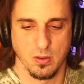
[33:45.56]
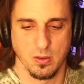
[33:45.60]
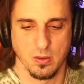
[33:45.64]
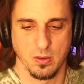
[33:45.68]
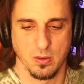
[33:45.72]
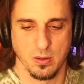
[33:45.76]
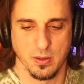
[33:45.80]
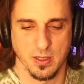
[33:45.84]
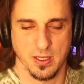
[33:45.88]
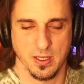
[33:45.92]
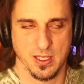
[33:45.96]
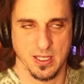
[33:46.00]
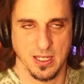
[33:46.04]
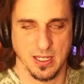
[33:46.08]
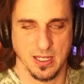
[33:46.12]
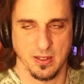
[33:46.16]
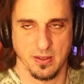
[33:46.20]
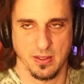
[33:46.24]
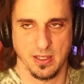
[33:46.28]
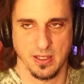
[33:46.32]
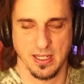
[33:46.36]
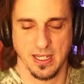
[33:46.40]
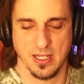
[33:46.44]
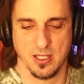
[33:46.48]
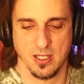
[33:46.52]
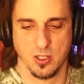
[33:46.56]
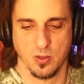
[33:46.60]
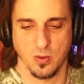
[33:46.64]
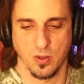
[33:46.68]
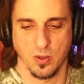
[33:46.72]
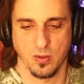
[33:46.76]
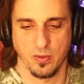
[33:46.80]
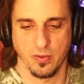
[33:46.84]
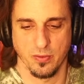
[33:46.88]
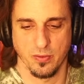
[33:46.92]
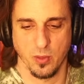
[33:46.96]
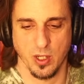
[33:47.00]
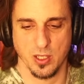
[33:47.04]
that's the end of the dense
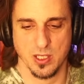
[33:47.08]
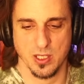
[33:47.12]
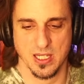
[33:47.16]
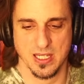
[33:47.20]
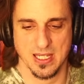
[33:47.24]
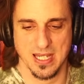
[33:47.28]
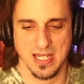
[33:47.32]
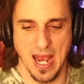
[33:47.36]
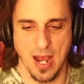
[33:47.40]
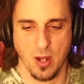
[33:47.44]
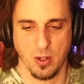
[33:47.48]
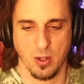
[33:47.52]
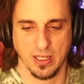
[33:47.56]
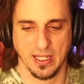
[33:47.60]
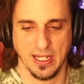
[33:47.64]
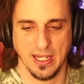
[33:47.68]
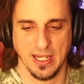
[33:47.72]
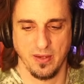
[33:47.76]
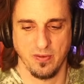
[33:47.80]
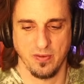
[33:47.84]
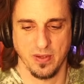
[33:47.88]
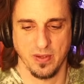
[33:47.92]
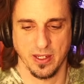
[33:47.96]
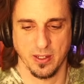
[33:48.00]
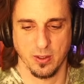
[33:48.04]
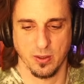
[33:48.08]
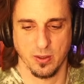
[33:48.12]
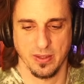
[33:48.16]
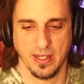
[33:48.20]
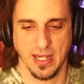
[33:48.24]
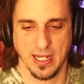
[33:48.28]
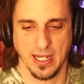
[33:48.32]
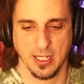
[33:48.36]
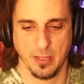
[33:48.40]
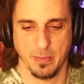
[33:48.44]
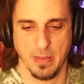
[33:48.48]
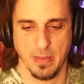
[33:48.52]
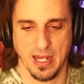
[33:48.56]
quote, Wells is now a key figure in the
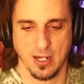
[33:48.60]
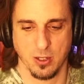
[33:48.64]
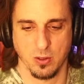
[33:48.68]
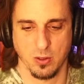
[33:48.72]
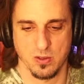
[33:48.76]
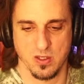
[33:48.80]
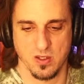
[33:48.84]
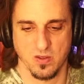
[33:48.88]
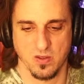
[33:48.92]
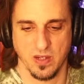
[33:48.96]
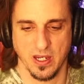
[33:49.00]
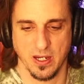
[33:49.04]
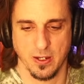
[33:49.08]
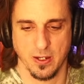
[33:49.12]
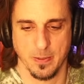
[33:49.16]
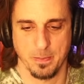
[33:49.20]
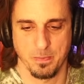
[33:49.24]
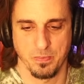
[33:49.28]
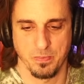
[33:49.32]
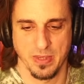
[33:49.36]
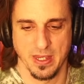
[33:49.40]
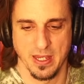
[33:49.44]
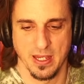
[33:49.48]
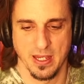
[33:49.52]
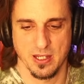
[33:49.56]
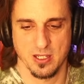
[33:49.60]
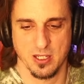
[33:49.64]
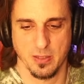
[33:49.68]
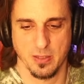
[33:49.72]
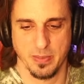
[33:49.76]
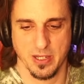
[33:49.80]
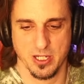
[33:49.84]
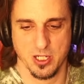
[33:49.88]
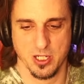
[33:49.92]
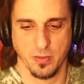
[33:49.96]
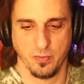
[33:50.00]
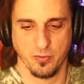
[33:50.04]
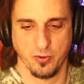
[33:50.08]
ecumenical sphere as a
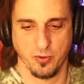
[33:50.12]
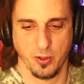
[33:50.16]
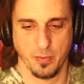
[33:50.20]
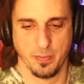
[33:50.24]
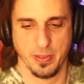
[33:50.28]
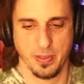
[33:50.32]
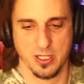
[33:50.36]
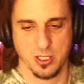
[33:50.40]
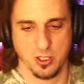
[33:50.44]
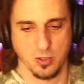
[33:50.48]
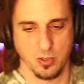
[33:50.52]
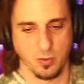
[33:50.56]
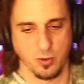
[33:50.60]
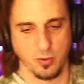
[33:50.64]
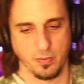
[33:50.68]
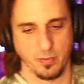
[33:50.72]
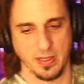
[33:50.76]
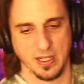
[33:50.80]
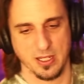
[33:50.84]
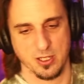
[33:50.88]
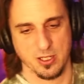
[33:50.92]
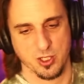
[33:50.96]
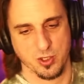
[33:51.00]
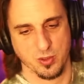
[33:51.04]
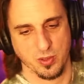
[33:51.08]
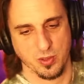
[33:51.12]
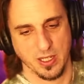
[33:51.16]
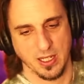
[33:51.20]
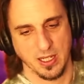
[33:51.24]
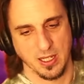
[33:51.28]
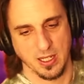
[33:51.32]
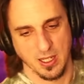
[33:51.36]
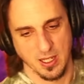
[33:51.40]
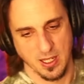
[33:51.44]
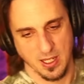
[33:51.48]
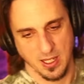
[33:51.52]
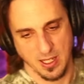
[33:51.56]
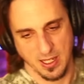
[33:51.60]
bishop for episcopal ministry
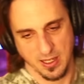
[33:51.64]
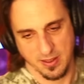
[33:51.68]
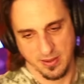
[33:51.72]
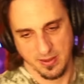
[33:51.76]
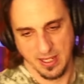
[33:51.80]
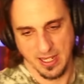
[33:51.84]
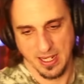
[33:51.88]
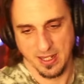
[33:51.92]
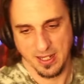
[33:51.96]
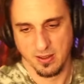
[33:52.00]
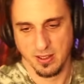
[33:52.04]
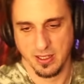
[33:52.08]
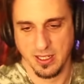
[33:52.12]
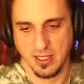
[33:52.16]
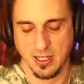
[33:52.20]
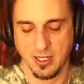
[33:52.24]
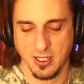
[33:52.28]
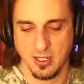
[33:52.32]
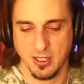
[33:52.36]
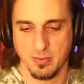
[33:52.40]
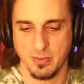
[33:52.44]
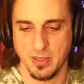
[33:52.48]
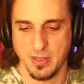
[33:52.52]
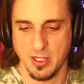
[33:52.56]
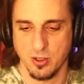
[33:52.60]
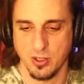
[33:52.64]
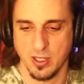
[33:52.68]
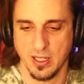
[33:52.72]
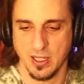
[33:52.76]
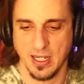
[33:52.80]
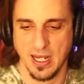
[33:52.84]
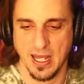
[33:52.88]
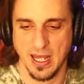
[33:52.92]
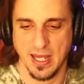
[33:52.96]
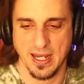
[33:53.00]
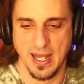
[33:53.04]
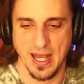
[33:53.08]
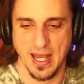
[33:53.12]
in the Anglican Communion,
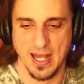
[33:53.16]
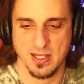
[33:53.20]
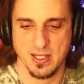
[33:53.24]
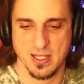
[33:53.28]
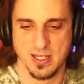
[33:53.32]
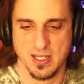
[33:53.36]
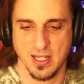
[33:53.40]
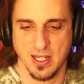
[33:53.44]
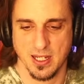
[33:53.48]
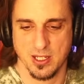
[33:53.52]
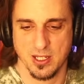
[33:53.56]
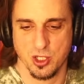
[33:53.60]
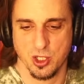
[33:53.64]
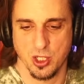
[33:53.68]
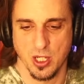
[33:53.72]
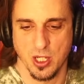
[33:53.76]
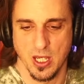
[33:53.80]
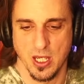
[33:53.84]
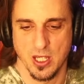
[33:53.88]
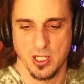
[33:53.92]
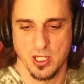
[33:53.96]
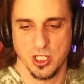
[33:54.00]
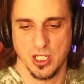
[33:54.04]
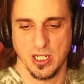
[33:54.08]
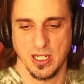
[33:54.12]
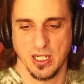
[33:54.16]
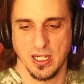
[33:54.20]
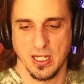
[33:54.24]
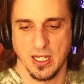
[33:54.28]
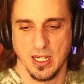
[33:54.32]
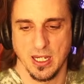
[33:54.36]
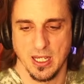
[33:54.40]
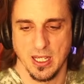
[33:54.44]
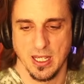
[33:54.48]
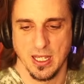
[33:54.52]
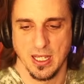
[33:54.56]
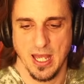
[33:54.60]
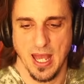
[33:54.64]
and as such, she
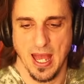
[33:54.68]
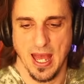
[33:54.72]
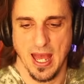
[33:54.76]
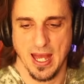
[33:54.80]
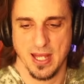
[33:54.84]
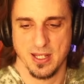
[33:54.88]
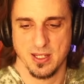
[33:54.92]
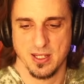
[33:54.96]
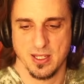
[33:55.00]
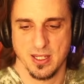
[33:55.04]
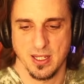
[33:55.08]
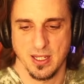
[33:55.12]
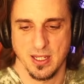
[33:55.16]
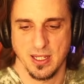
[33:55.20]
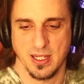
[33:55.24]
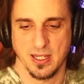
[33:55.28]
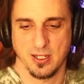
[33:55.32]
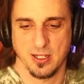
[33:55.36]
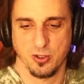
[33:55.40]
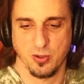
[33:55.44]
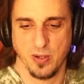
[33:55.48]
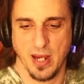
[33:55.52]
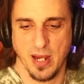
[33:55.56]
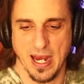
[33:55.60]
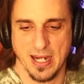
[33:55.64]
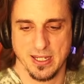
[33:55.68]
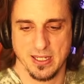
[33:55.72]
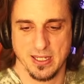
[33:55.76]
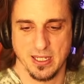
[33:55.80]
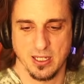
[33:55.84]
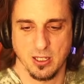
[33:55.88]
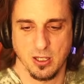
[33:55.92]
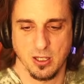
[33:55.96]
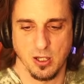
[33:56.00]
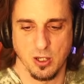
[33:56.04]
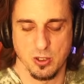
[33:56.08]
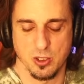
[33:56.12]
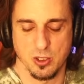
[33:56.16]
has interacted
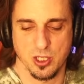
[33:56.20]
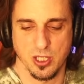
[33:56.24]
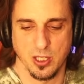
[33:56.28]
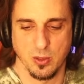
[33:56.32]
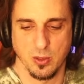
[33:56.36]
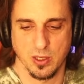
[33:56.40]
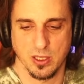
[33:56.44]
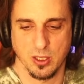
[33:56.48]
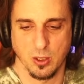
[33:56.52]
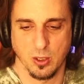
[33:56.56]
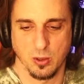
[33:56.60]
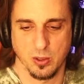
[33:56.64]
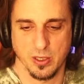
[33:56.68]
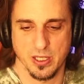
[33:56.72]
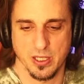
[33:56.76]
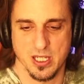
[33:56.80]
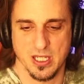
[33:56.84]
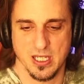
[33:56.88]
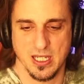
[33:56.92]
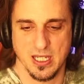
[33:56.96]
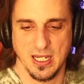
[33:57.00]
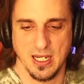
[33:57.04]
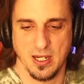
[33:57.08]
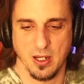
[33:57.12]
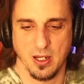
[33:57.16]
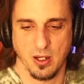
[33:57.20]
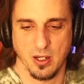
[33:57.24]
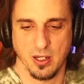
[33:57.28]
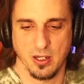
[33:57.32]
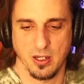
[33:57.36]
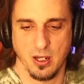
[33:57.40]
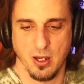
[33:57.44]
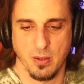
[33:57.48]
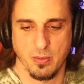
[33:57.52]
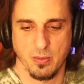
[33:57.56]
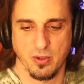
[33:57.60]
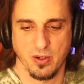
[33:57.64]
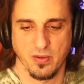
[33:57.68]
closely with the Holy See on a
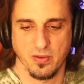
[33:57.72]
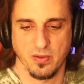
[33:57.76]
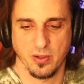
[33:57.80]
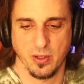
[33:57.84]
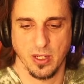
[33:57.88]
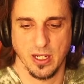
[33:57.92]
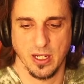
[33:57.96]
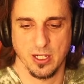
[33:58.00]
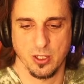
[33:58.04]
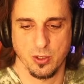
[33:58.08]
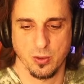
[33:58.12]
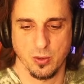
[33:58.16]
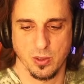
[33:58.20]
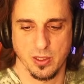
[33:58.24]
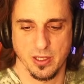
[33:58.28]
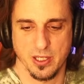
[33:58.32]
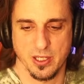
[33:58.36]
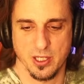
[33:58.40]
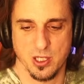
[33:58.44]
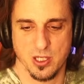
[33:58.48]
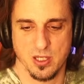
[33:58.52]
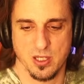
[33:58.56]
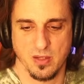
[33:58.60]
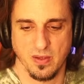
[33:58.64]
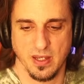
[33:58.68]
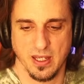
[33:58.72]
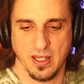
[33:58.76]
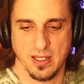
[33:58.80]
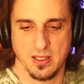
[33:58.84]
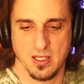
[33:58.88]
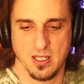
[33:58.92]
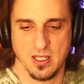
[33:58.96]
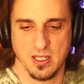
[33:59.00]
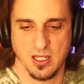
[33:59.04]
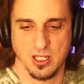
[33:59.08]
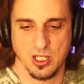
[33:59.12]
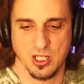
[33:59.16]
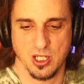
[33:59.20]
number of interreligious events,
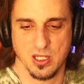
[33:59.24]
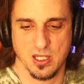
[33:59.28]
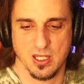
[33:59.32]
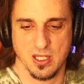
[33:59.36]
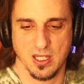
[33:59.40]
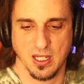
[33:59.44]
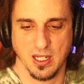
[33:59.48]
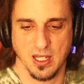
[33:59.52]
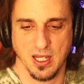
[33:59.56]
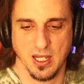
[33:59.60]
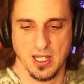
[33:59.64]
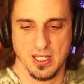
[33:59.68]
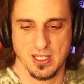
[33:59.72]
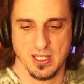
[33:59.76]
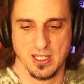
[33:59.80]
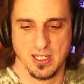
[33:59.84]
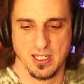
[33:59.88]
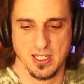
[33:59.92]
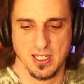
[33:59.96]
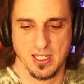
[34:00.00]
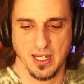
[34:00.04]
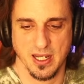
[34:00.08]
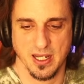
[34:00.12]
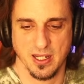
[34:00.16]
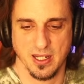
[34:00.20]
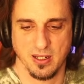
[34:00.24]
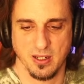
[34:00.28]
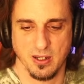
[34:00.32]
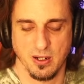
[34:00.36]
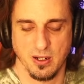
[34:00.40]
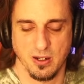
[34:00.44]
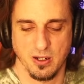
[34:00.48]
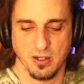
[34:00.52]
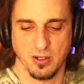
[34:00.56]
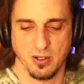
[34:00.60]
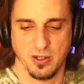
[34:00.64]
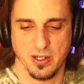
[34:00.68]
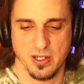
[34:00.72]
such as the Kazakhstan
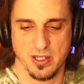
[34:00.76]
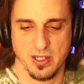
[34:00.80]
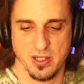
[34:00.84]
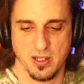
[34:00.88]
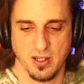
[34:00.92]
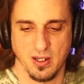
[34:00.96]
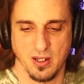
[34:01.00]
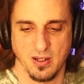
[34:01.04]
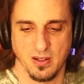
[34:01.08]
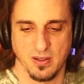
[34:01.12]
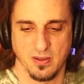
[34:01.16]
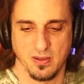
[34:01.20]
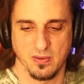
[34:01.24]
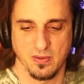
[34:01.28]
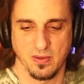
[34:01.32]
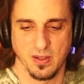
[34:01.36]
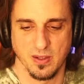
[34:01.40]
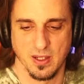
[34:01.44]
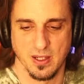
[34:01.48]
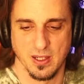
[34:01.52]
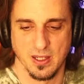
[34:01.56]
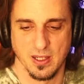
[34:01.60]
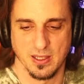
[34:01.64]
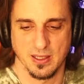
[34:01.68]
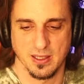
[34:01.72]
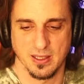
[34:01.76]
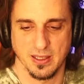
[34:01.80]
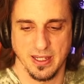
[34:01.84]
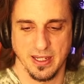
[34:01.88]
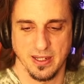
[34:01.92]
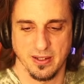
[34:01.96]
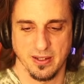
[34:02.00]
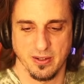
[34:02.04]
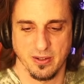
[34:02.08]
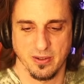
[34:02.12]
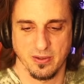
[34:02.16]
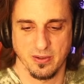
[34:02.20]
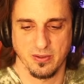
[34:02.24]
Congress of
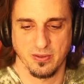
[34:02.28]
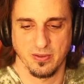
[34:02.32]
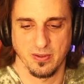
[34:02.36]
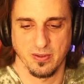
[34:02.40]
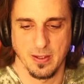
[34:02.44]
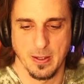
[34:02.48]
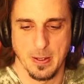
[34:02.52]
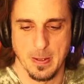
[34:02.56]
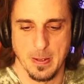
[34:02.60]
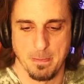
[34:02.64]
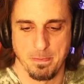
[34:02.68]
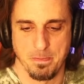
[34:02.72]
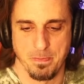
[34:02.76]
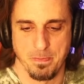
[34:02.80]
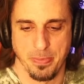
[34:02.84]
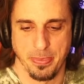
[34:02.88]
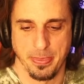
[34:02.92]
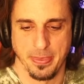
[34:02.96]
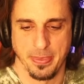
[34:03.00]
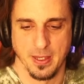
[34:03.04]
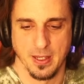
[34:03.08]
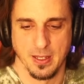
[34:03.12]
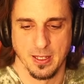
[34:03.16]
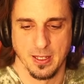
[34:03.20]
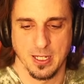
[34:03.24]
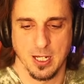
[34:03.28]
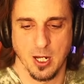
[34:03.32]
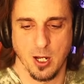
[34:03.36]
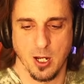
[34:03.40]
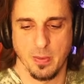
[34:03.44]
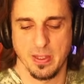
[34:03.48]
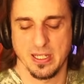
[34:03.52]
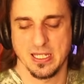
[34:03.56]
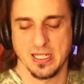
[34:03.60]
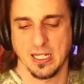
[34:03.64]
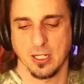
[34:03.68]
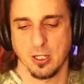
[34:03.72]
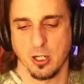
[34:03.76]
Leaders.
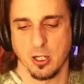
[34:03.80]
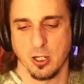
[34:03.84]
Commenting on her